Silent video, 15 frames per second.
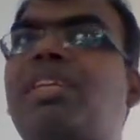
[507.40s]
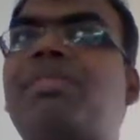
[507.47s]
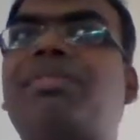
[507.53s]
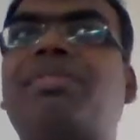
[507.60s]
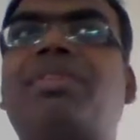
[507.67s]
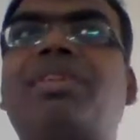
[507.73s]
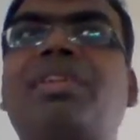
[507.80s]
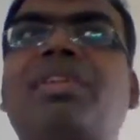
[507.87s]
of
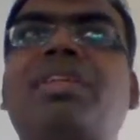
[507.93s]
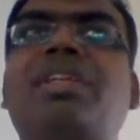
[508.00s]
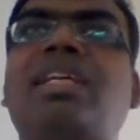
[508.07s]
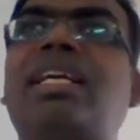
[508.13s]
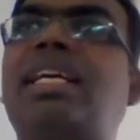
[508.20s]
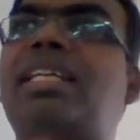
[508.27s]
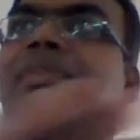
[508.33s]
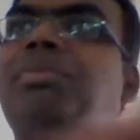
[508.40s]
stuff
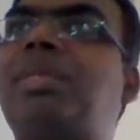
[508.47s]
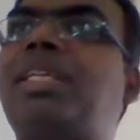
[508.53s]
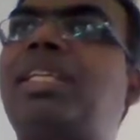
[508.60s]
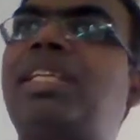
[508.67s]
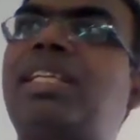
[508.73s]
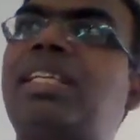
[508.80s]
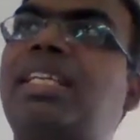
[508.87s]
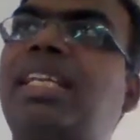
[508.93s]
has
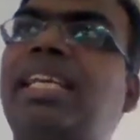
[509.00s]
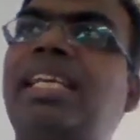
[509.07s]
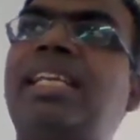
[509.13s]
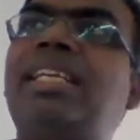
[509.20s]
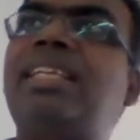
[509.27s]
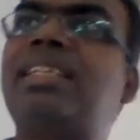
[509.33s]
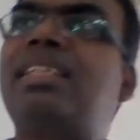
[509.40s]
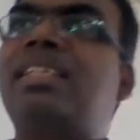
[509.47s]
been
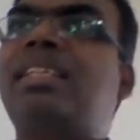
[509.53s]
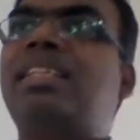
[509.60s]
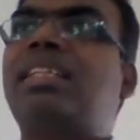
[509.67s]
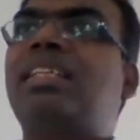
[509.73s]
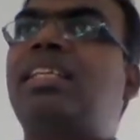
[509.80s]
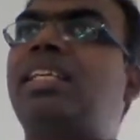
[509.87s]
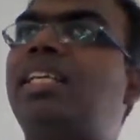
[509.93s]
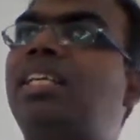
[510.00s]

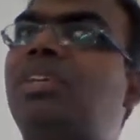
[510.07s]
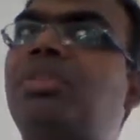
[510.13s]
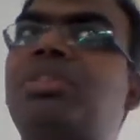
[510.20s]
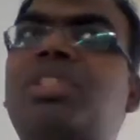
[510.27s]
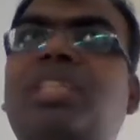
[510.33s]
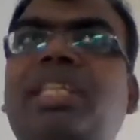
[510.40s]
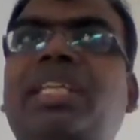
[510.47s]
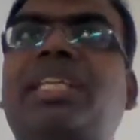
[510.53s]
cleaned. It
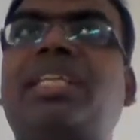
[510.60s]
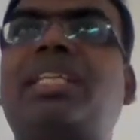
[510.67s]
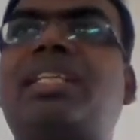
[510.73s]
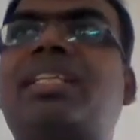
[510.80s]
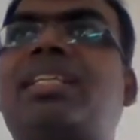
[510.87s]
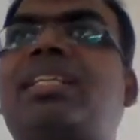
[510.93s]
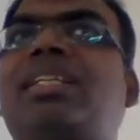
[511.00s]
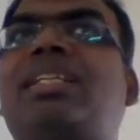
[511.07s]
looks
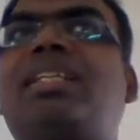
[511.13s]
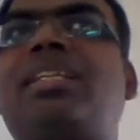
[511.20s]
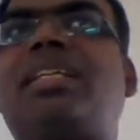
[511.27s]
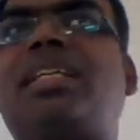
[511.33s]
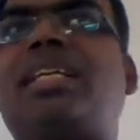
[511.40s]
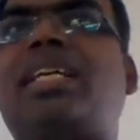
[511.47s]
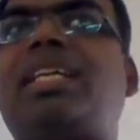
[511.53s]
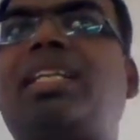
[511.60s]
clear
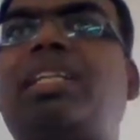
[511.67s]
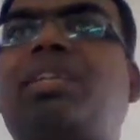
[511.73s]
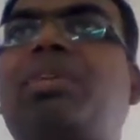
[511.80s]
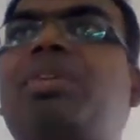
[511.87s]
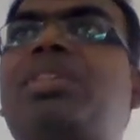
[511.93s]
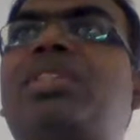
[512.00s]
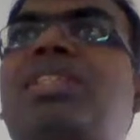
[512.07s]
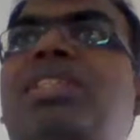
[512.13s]
and it